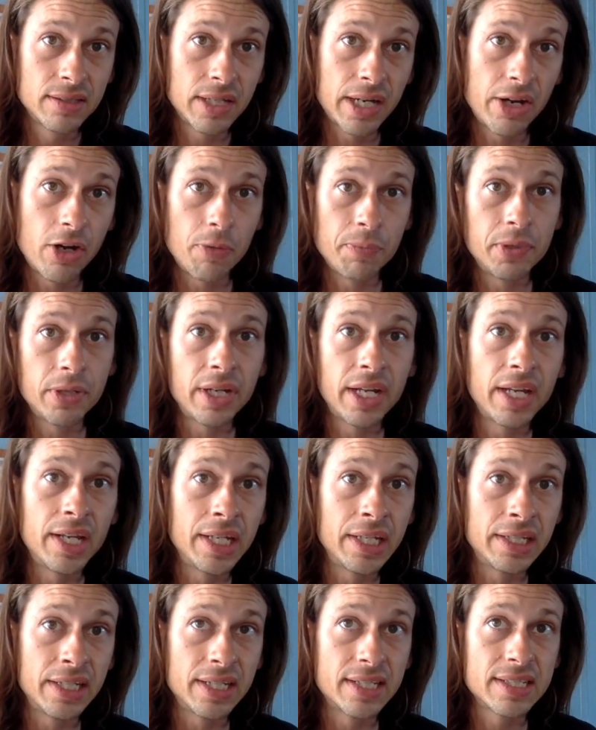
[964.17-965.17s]
I hope you're
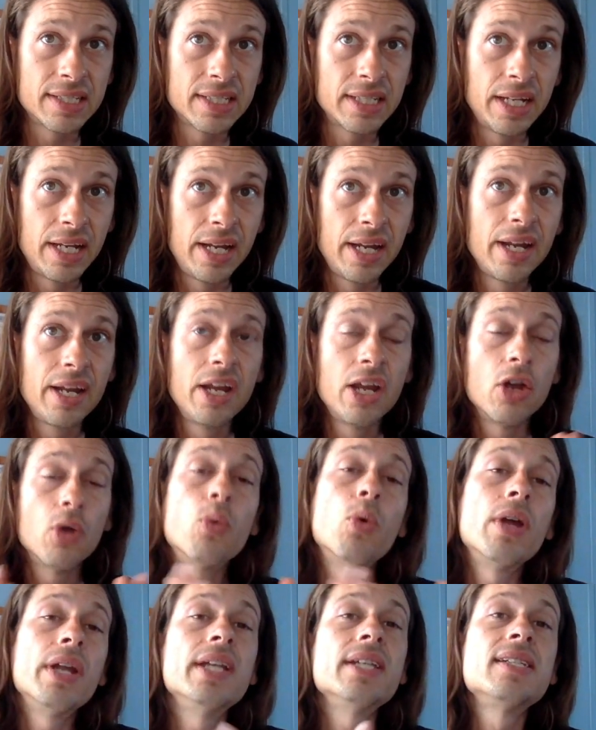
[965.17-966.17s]
getting this.
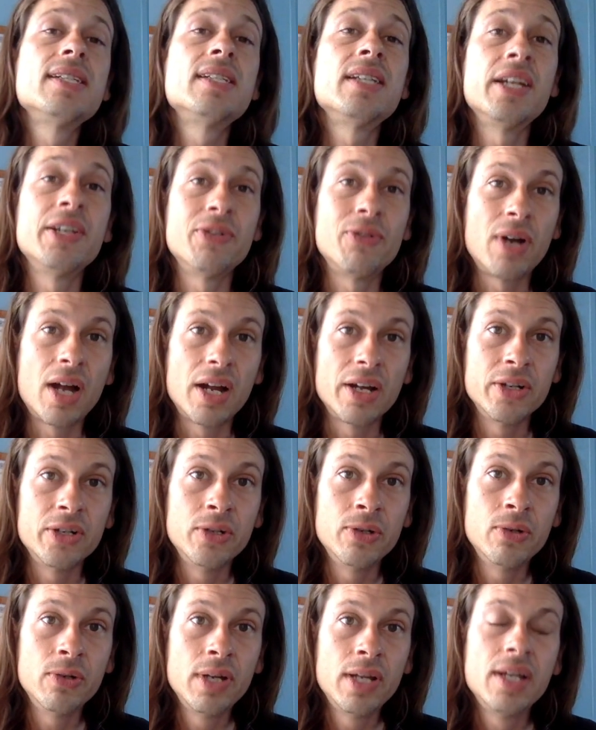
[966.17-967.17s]
What is Sun
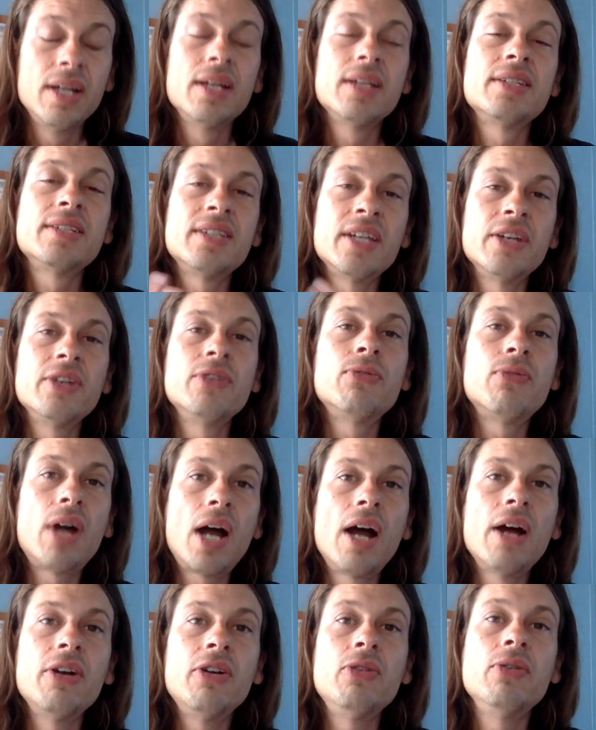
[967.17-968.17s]
Rahu? Sun
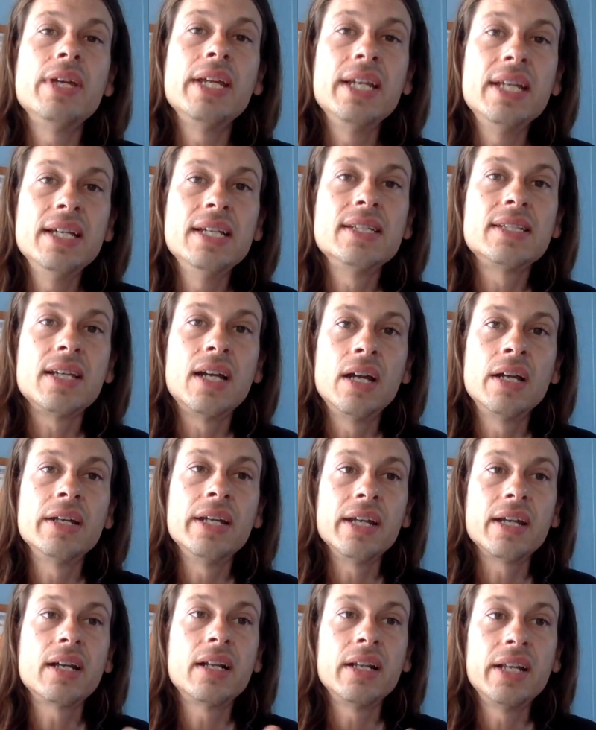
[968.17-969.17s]
Rahu is an
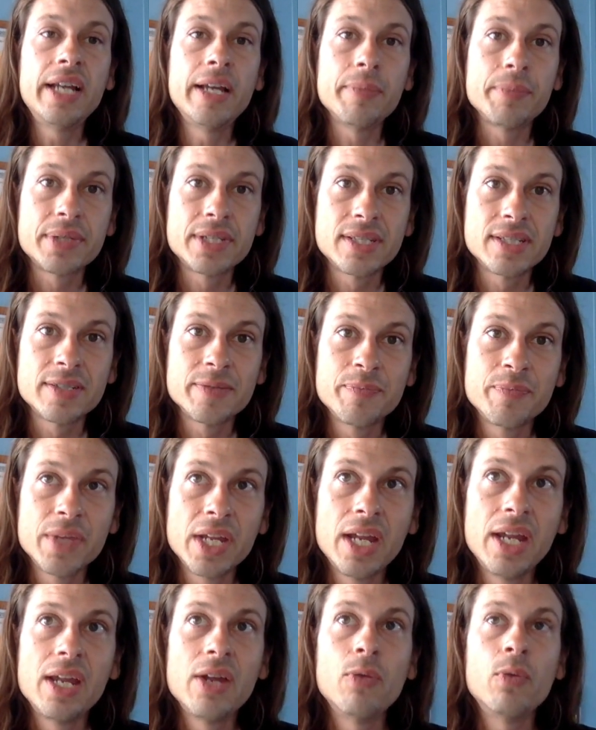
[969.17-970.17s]
eclipse.
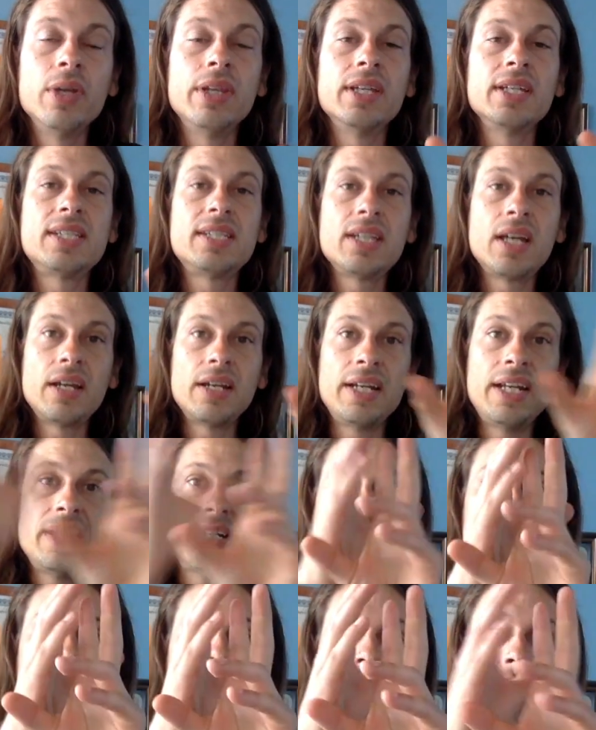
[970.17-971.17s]
When the sun
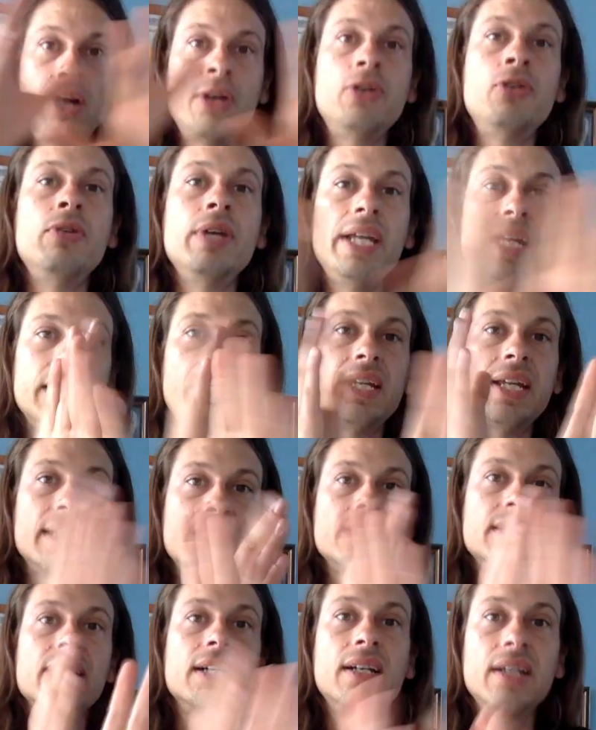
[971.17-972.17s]
hits Rahu, it
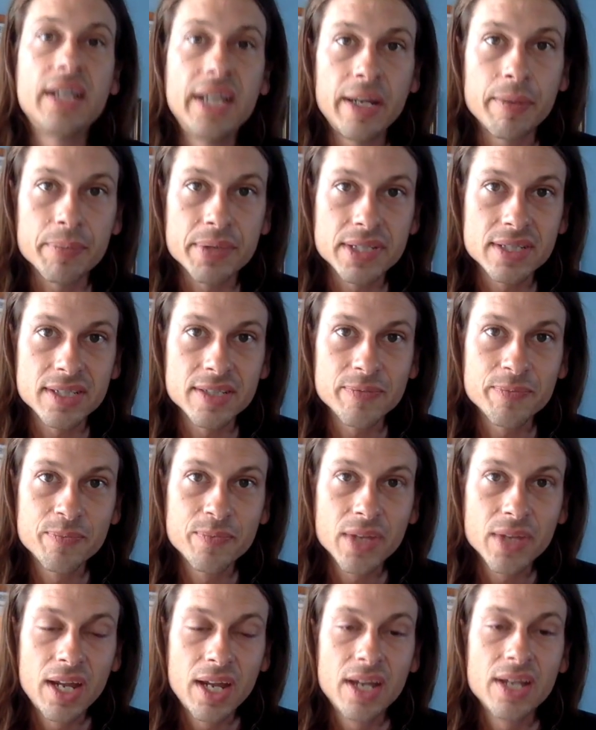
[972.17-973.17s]
gets eclipsed.
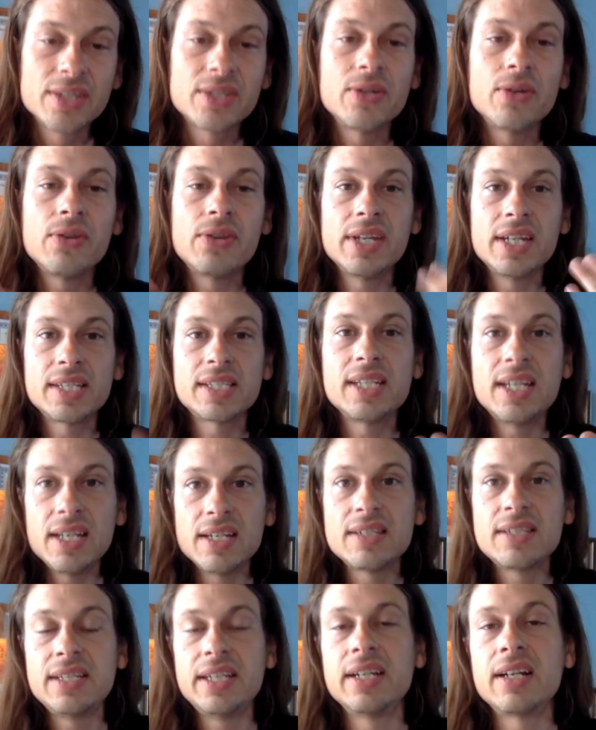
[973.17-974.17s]
So this
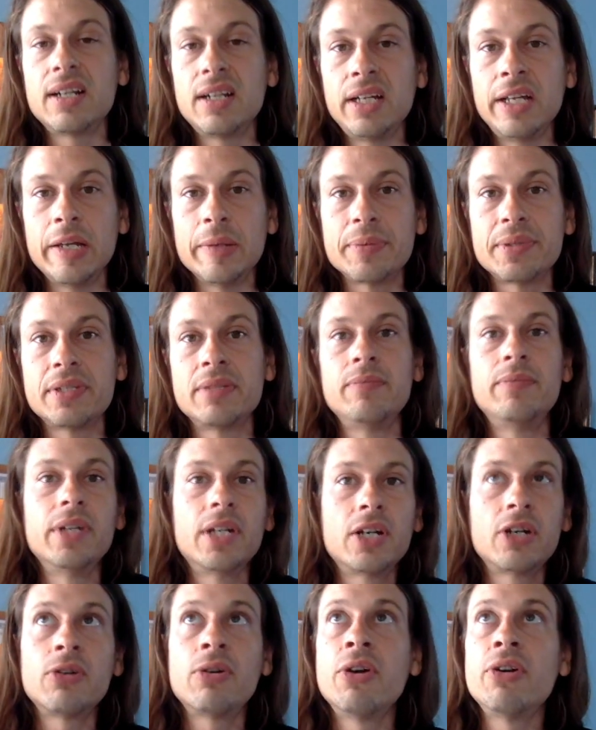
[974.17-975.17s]
is the eclipse, the
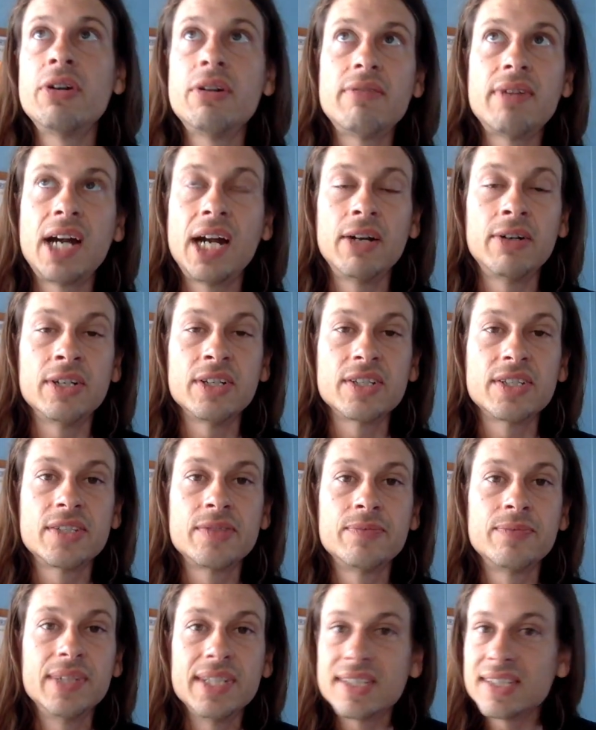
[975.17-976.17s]
coronavirus.
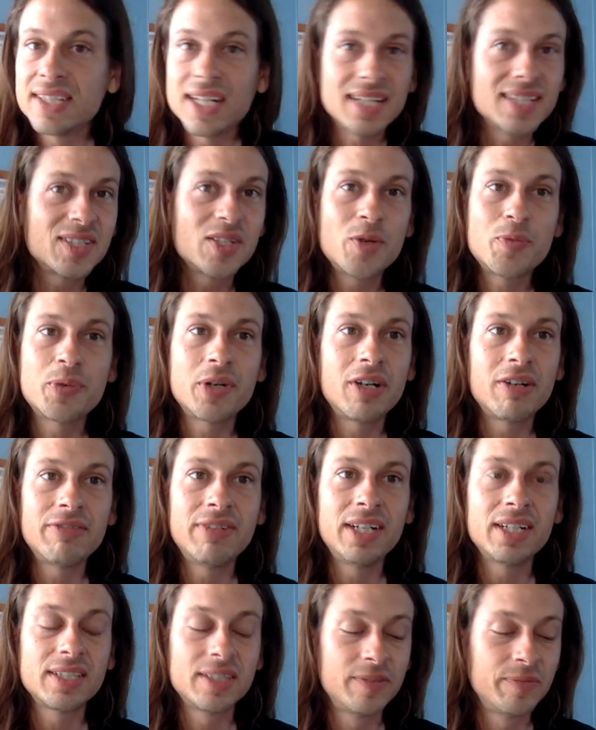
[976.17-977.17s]
Isn't that so
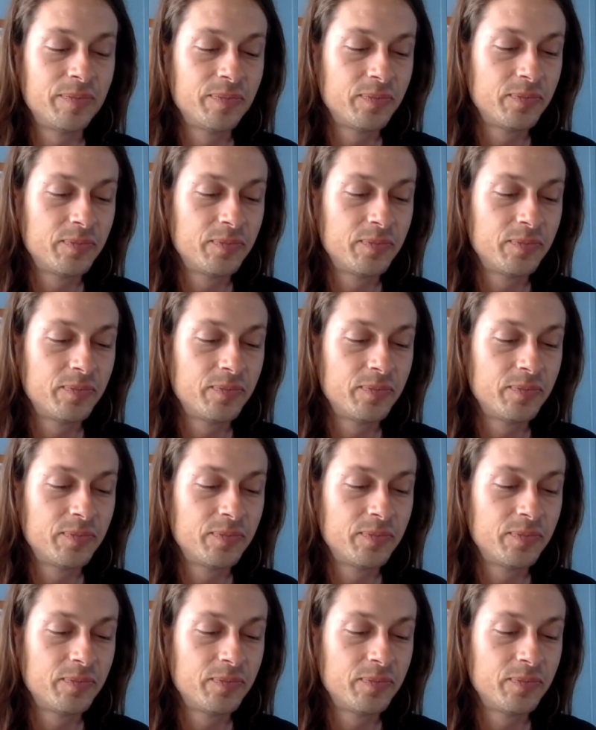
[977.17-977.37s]
perfect?